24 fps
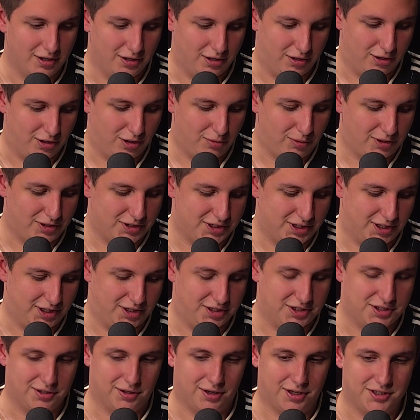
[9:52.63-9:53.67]
went to
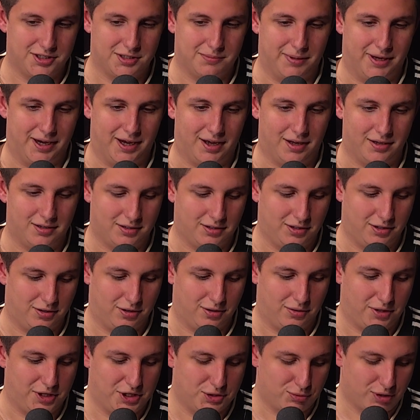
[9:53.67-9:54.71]
insights about,
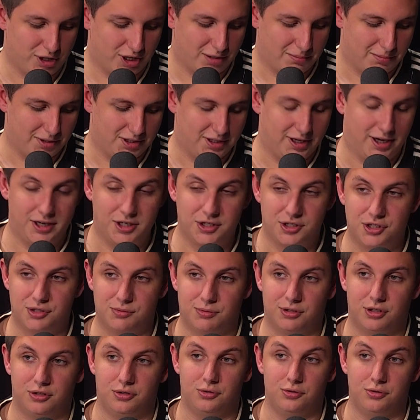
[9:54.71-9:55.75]
his recommendations
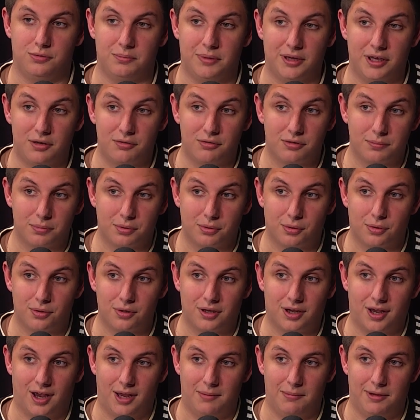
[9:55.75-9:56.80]
when the Do Better
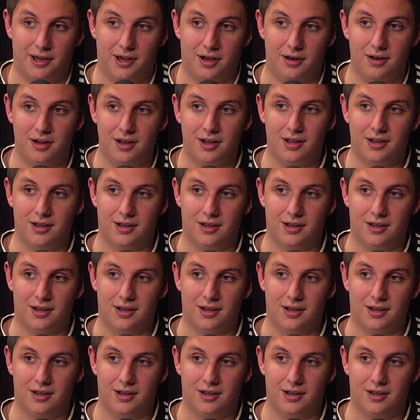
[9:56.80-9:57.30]
report came out,